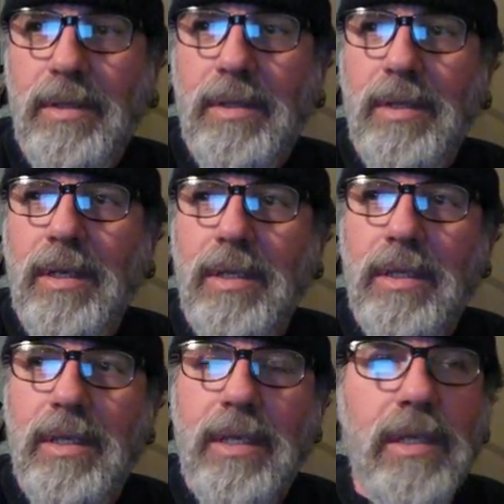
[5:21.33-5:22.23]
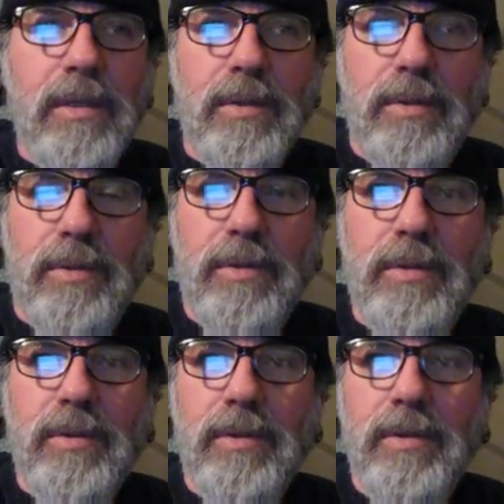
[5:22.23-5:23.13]
They could kill
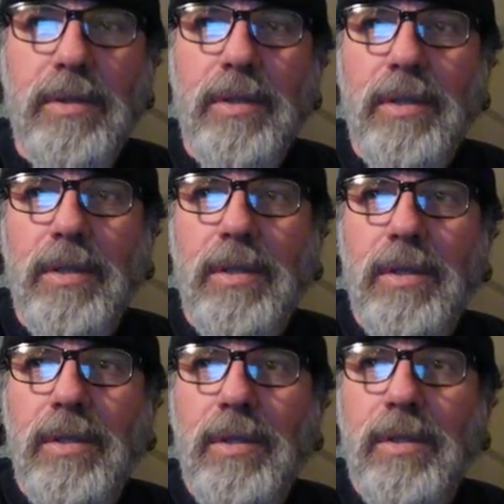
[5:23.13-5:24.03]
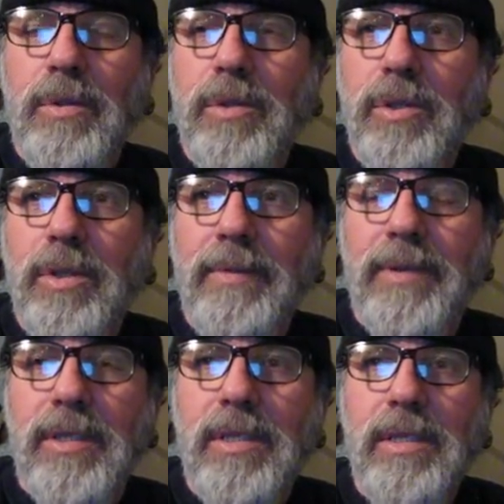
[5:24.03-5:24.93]
those
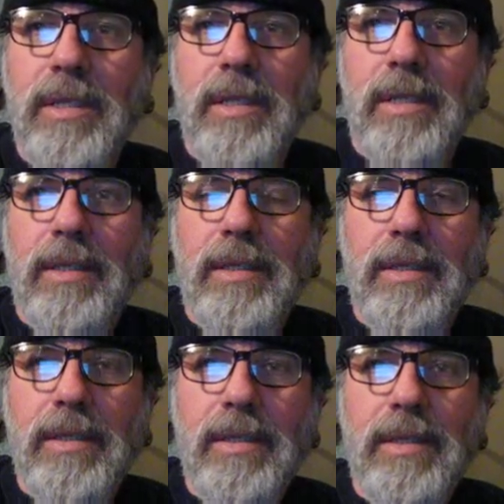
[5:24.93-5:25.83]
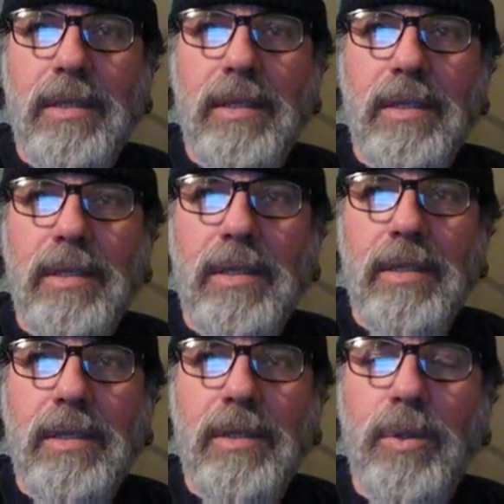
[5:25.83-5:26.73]
servants sent
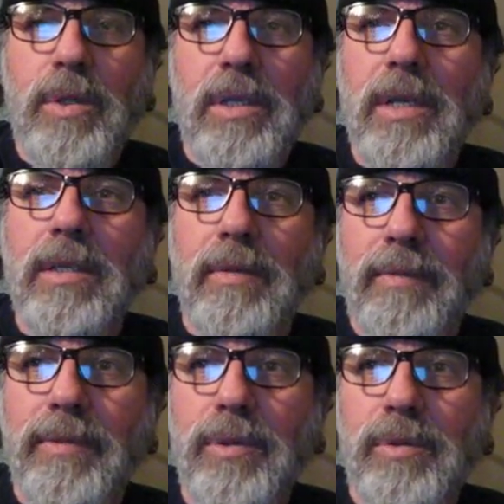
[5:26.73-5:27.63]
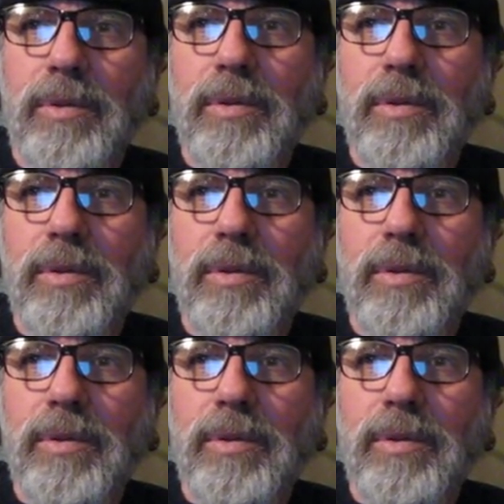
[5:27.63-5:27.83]
to collect the fruit,